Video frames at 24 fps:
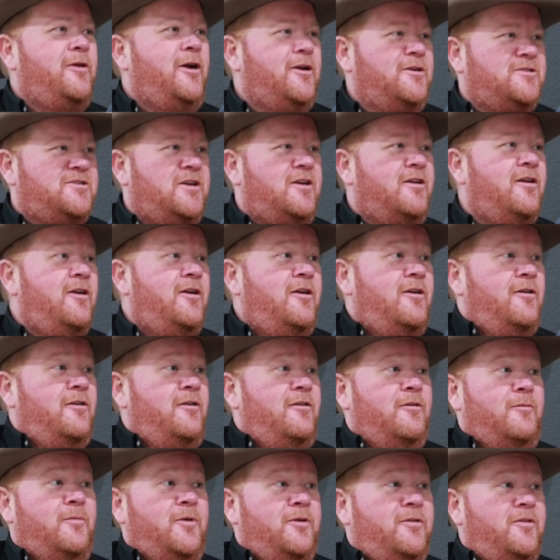Like you say,
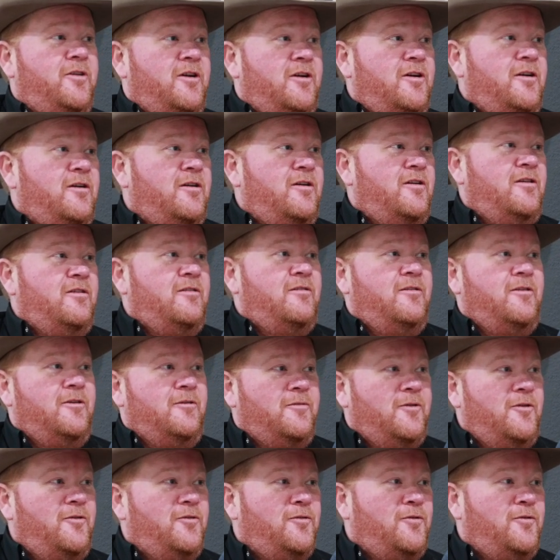nobody's dying, everything's